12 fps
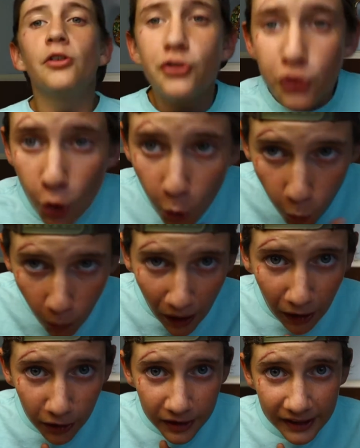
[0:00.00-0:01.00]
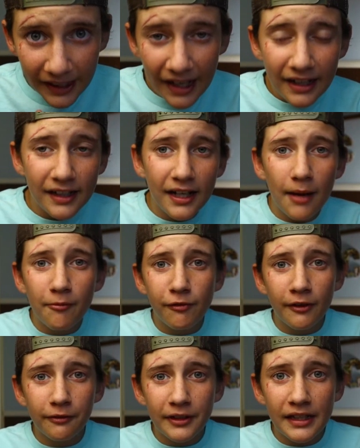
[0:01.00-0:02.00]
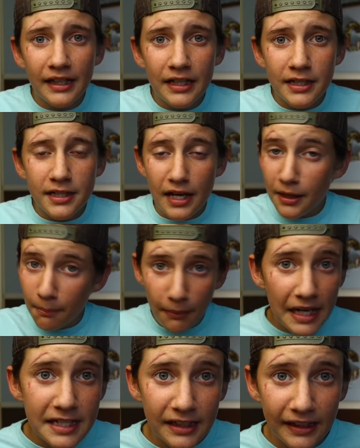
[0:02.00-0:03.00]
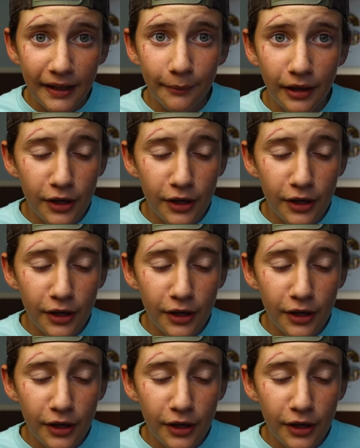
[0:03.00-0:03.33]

So while the Canon M50 is an amazing camera,